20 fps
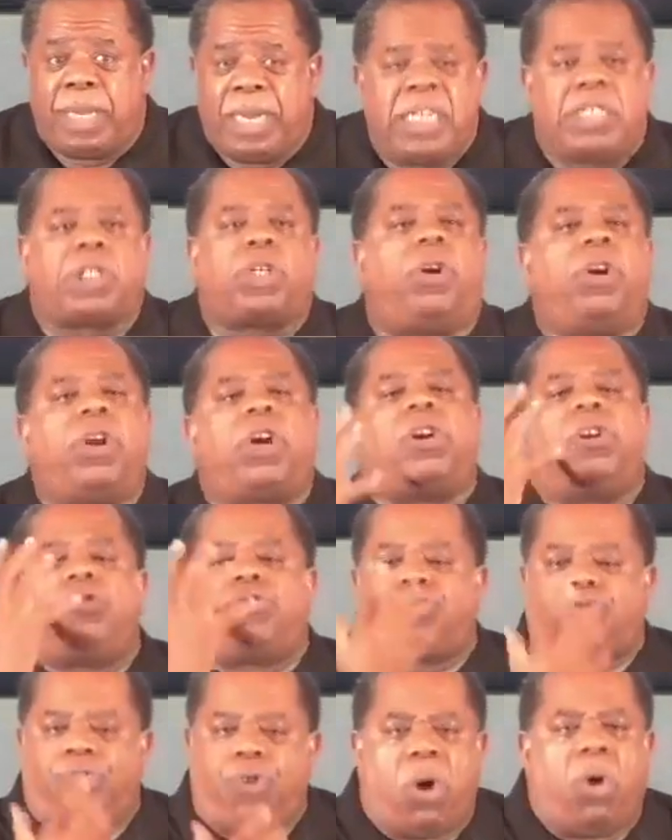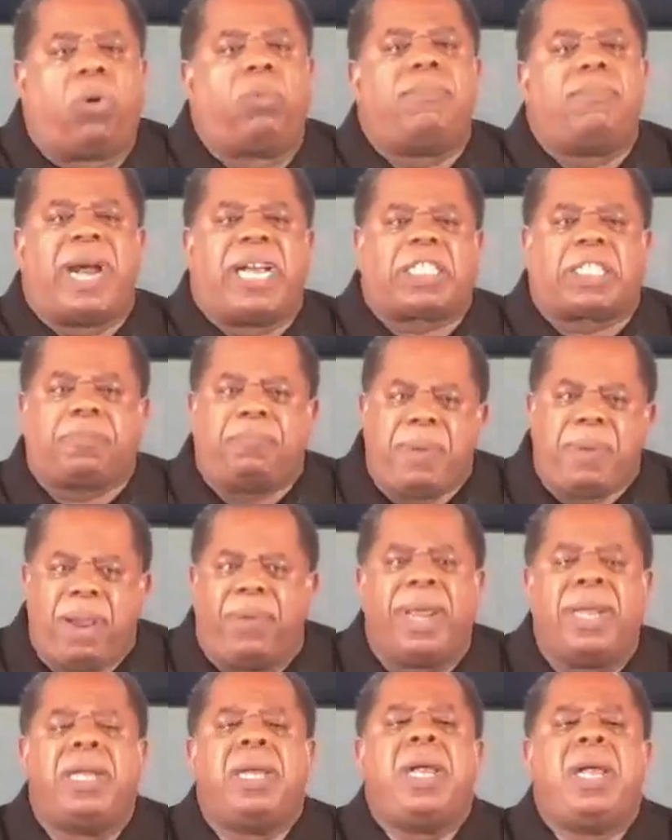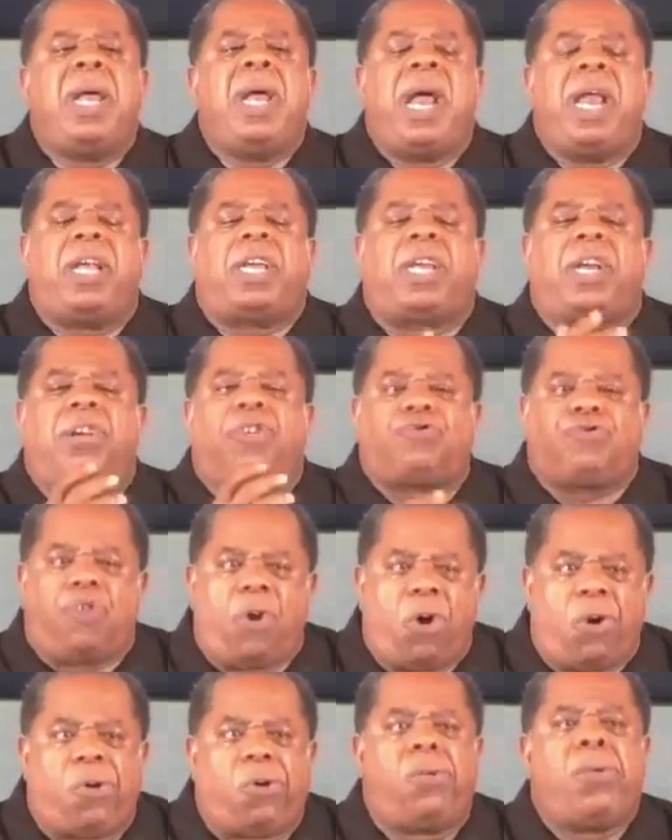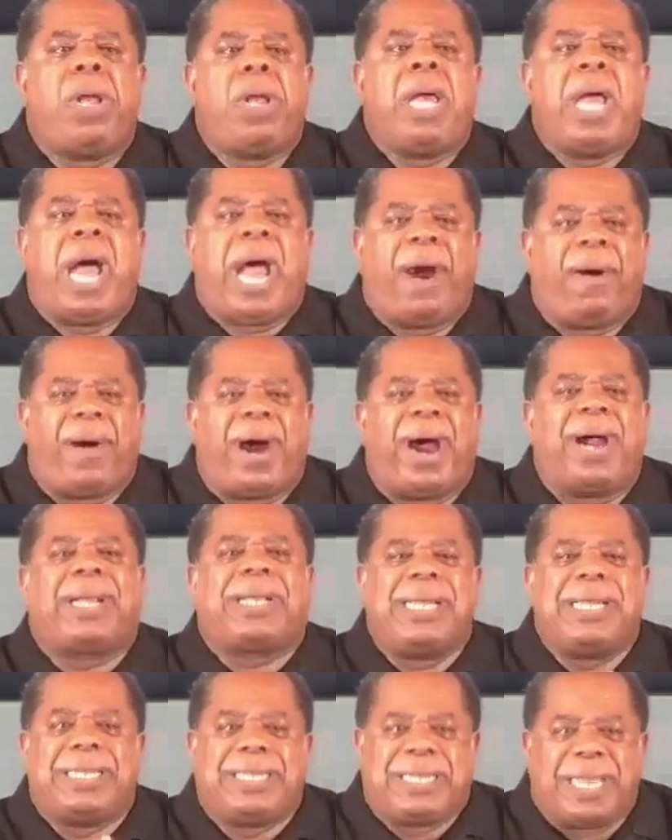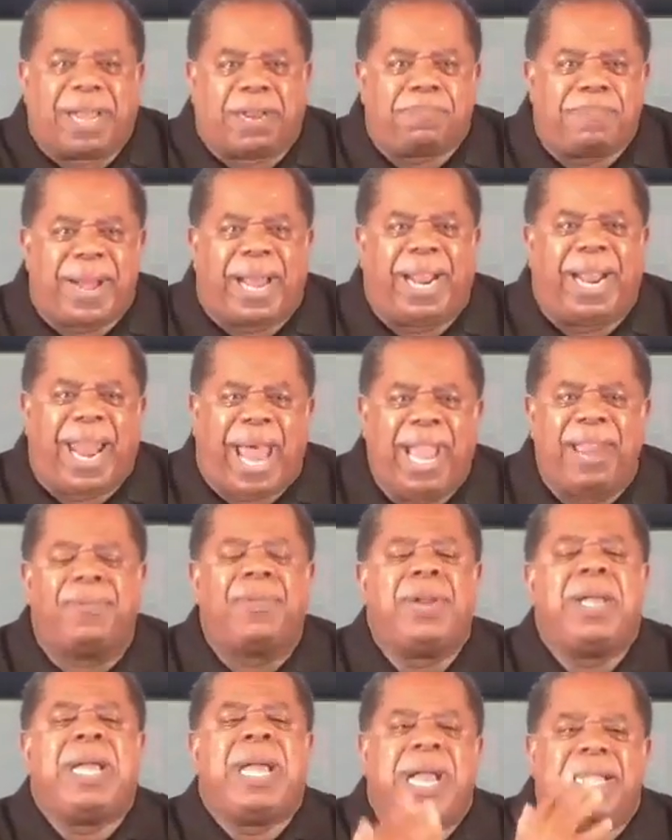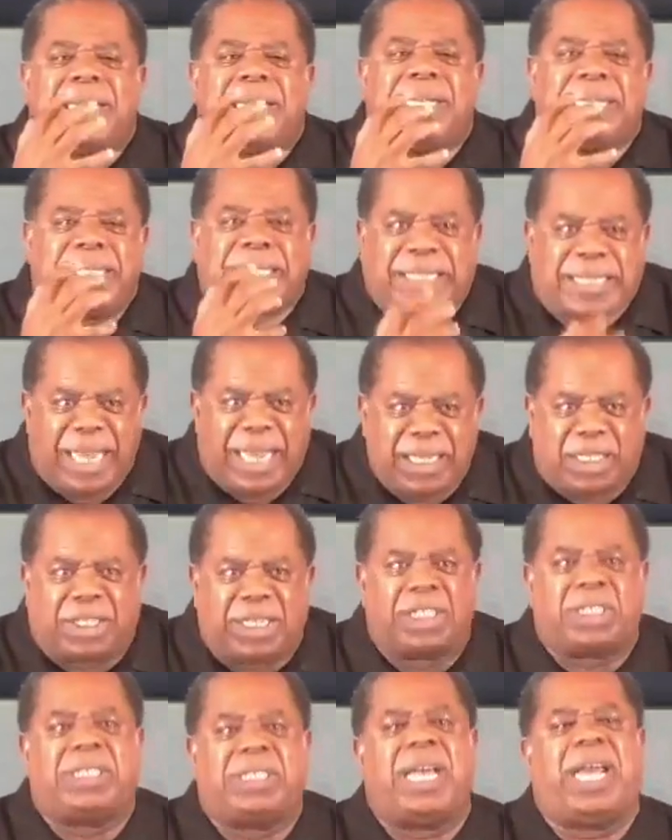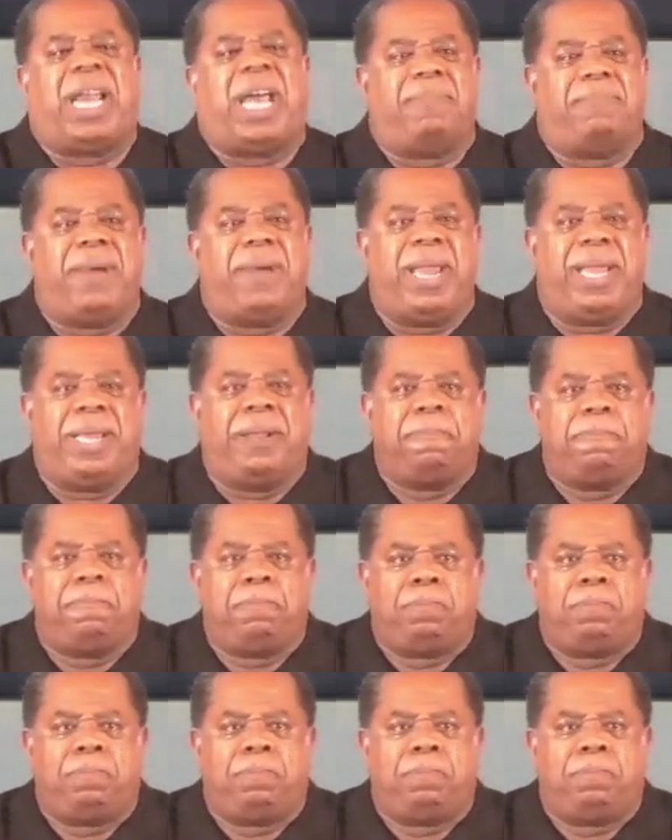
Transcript: it's going to control my spirit and control how I conduct my life and the decisions that I make.